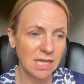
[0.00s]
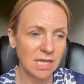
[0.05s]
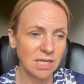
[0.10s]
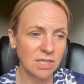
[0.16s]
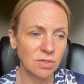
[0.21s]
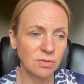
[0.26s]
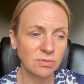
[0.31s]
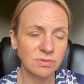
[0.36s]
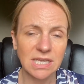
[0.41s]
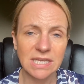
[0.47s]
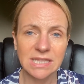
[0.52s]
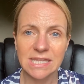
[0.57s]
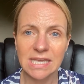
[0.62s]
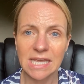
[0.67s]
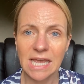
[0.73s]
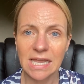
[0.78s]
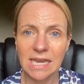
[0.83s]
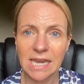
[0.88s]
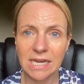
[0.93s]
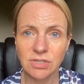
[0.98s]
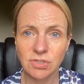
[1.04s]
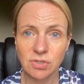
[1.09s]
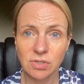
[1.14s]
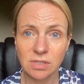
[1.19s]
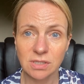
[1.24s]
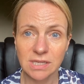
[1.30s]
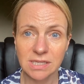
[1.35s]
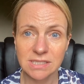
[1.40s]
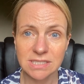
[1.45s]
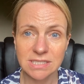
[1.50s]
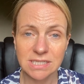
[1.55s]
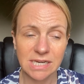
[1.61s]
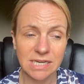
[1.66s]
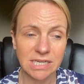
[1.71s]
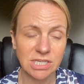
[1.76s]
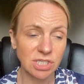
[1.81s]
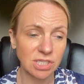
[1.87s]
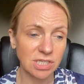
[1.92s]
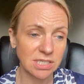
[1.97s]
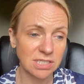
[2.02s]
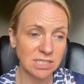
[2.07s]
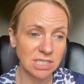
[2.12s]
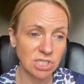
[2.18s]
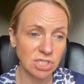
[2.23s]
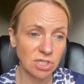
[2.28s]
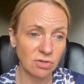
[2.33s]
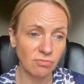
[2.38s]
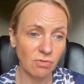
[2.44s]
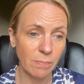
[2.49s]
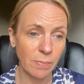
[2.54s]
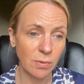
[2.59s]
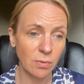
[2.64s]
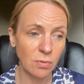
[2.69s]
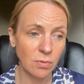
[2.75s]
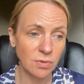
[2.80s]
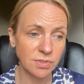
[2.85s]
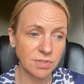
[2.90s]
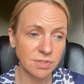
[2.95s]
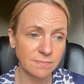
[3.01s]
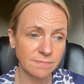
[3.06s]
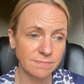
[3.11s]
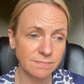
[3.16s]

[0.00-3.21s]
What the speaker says: You'll need the electrical installation condition report.